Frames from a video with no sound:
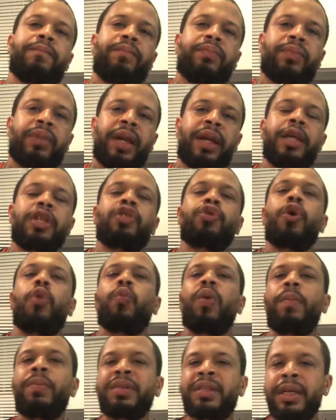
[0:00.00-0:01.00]
And that stork
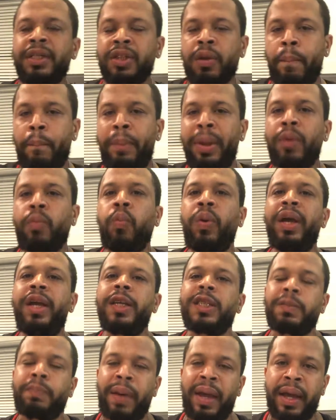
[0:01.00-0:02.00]
represents a big
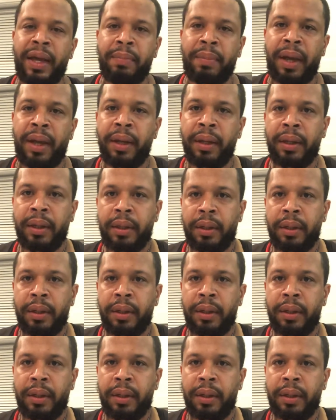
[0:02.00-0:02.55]
wingspan, man.